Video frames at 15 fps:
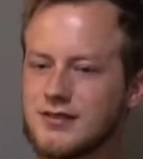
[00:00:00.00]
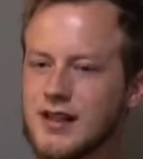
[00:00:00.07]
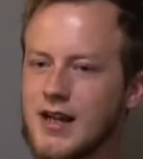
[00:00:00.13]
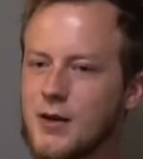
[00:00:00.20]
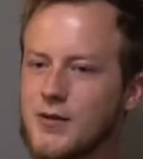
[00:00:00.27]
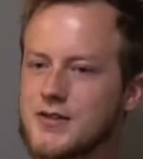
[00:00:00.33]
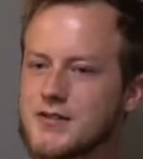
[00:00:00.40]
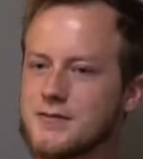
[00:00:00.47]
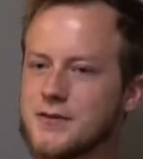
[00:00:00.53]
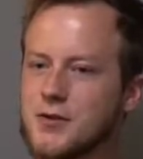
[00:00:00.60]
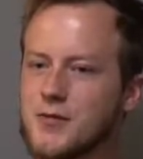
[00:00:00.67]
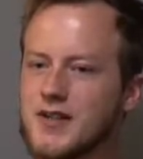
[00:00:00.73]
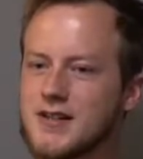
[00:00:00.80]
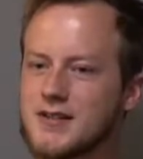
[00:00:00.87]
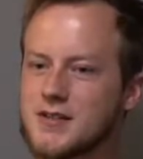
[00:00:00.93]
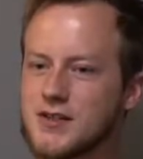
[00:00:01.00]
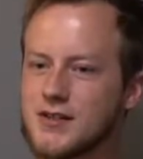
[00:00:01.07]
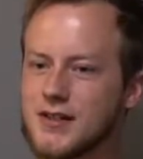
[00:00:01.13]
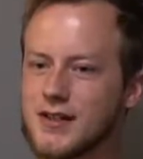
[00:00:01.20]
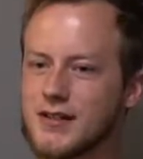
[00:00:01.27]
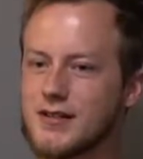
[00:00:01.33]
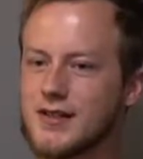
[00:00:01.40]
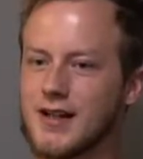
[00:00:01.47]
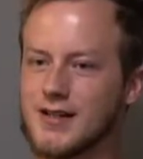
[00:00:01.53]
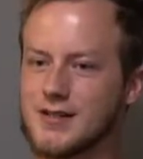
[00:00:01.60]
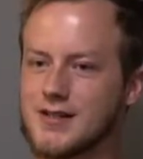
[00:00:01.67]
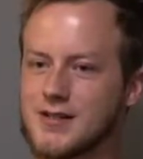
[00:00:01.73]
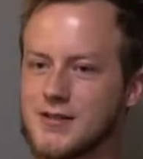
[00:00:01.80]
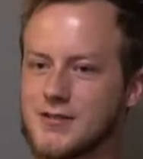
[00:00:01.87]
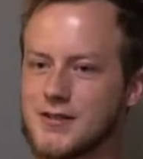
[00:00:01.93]
I was a few minutes early, as
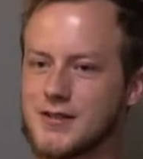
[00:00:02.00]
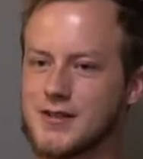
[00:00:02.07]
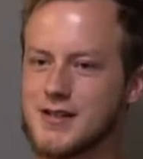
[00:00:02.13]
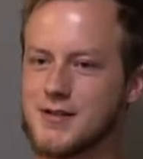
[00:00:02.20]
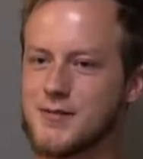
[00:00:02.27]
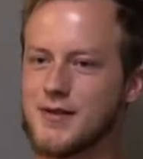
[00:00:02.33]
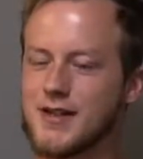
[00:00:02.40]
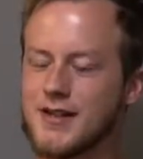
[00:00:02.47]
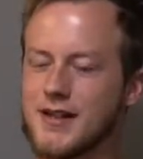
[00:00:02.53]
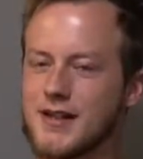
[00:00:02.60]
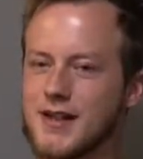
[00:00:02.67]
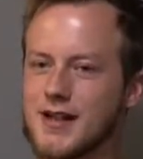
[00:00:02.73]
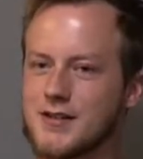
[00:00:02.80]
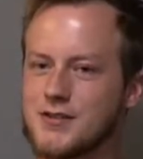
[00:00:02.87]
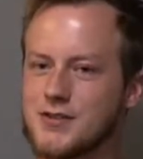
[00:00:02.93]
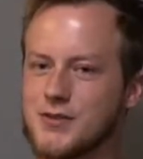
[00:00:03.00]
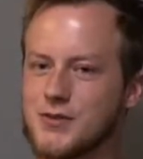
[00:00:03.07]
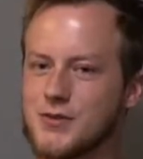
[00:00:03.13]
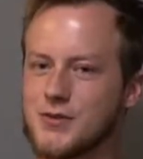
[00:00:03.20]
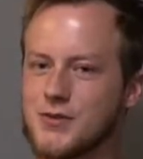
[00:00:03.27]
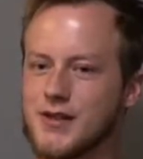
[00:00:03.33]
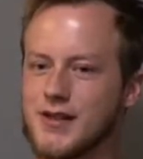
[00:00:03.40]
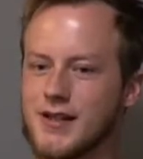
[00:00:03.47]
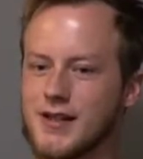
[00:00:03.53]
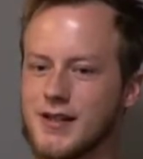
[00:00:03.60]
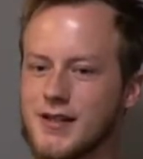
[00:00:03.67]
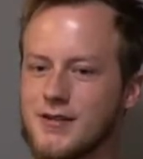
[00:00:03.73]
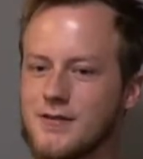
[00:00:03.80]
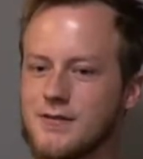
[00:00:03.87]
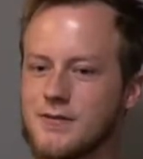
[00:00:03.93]
I always am, and I got to
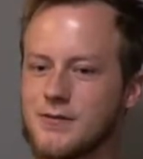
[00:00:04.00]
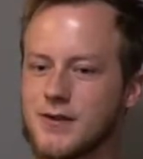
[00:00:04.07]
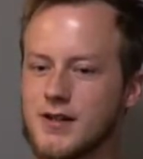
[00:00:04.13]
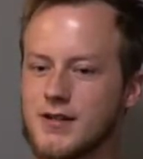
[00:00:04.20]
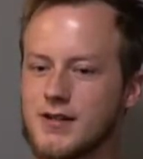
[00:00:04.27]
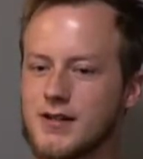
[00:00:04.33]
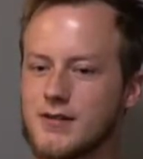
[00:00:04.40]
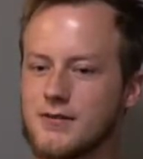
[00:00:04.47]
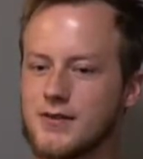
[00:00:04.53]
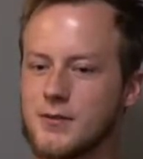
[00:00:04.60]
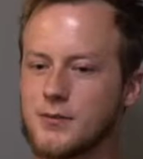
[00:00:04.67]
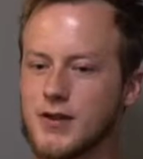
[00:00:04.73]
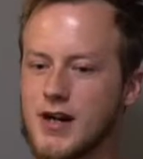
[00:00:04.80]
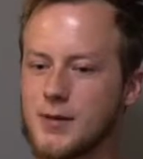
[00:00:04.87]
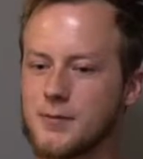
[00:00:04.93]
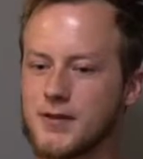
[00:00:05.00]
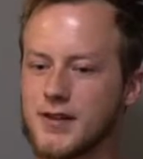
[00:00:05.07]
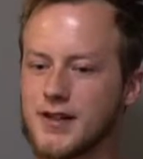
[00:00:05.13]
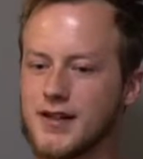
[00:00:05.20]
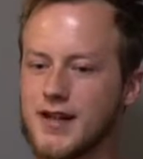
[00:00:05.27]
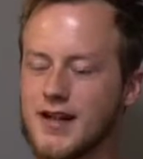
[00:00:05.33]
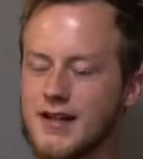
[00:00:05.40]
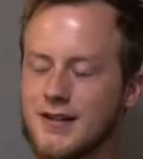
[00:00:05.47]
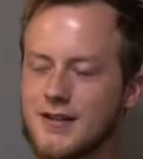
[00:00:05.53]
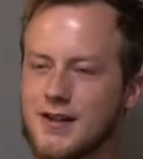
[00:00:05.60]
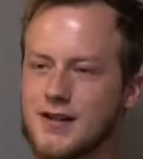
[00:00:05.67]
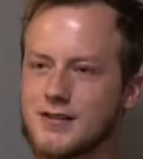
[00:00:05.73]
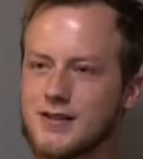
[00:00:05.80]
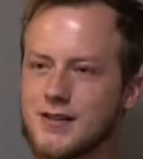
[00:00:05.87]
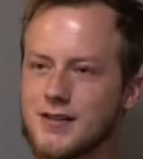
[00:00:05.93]
the front of the property, and I
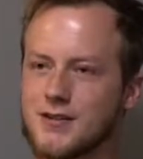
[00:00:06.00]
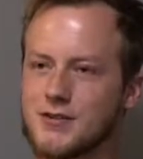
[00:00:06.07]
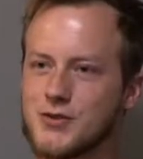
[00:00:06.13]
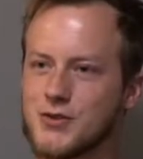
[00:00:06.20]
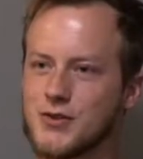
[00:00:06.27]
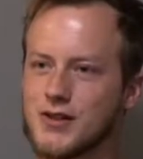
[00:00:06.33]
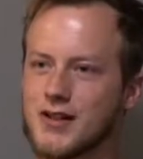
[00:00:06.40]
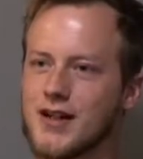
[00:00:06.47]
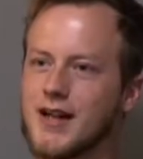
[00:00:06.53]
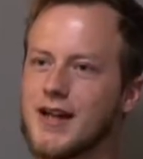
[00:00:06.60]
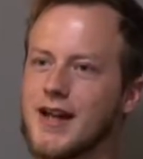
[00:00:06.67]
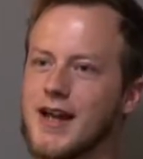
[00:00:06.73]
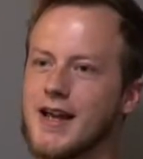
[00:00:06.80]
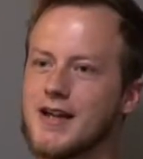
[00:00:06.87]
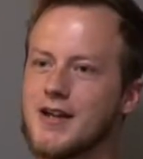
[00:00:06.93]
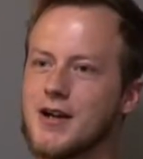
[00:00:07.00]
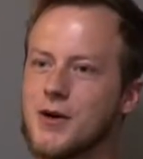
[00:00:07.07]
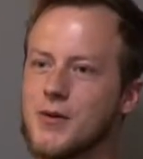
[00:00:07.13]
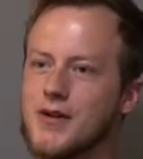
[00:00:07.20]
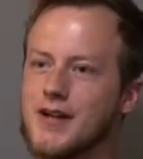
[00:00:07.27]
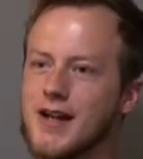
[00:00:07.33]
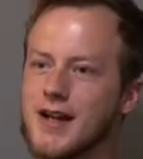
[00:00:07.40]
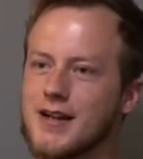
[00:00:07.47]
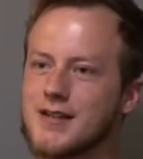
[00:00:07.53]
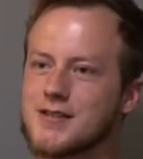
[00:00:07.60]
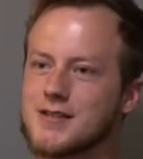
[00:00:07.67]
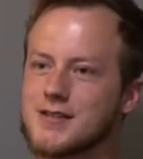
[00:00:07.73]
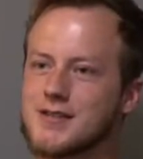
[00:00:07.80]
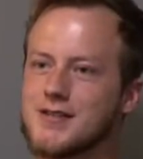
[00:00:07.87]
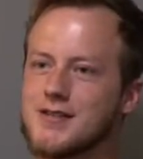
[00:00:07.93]
knocked on the door, and no one
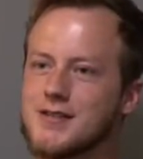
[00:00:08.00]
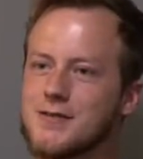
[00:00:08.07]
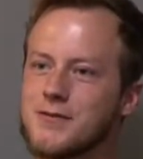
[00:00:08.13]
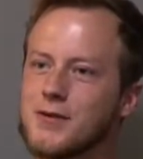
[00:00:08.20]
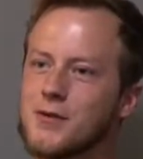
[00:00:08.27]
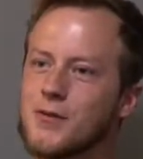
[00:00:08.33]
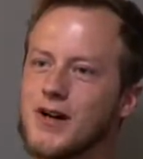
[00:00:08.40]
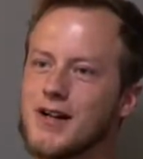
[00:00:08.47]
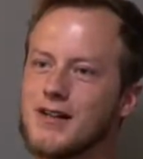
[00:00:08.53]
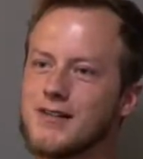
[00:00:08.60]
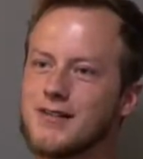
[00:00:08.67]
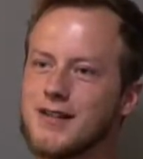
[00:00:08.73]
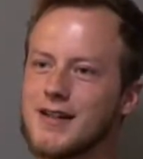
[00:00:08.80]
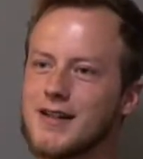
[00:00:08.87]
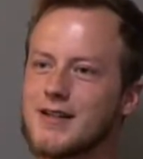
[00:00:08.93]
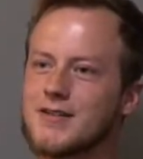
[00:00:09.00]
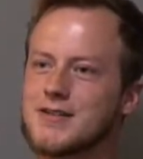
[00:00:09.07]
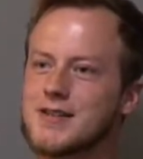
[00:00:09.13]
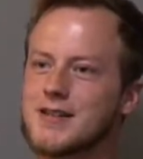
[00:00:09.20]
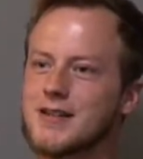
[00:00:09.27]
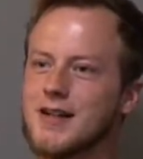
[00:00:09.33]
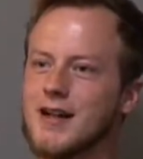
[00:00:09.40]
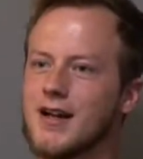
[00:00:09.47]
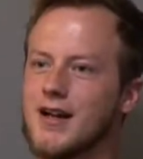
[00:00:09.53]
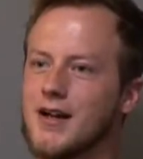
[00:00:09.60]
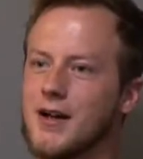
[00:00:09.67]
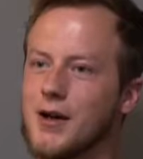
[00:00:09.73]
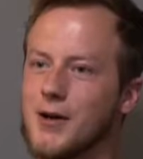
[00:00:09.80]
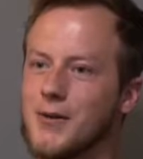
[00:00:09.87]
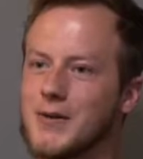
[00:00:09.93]
answered for a while, and I was like,
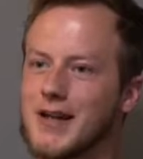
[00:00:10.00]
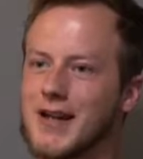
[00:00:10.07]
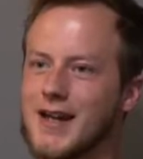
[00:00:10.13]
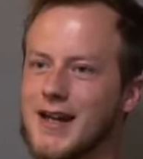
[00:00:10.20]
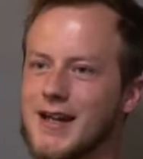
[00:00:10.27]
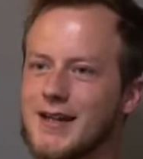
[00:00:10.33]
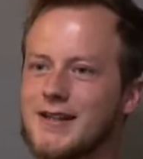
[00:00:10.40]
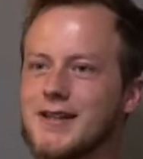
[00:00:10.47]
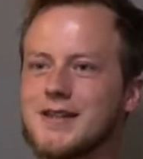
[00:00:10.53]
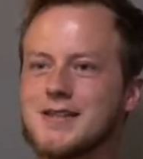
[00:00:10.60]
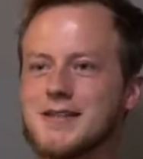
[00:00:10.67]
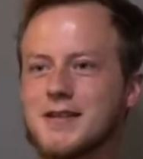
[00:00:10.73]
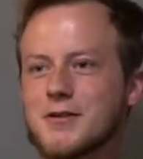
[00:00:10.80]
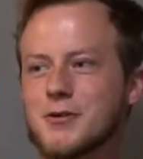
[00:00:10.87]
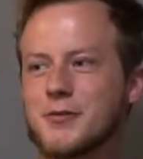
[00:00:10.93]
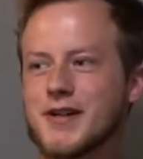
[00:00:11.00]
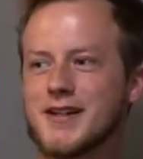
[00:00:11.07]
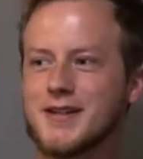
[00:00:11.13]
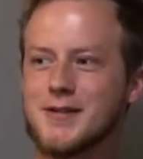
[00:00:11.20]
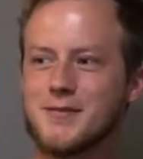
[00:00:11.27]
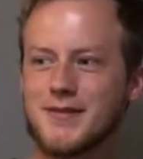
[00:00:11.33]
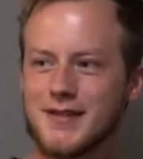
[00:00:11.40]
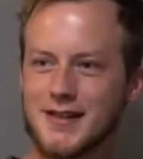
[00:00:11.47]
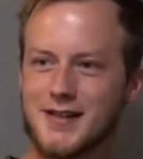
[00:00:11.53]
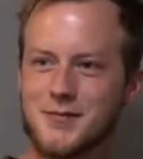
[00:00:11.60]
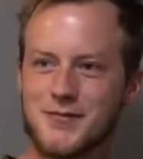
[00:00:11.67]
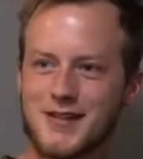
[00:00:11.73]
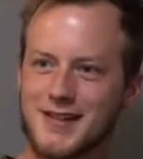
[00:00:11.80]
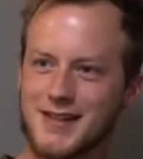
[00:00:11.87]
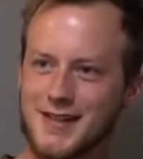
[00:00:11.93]
"Okay, is
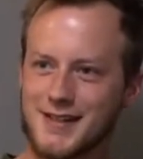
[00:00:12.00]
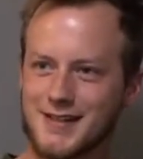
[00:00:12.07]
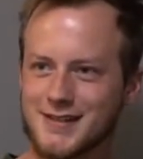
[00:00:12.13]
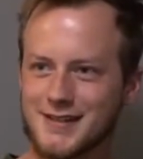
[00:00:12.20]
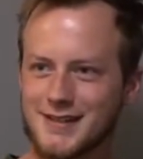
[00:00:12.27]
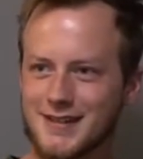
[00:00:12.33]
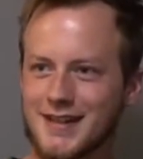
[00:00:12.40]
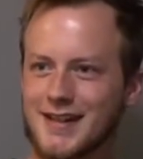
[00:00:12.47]
anybody here?"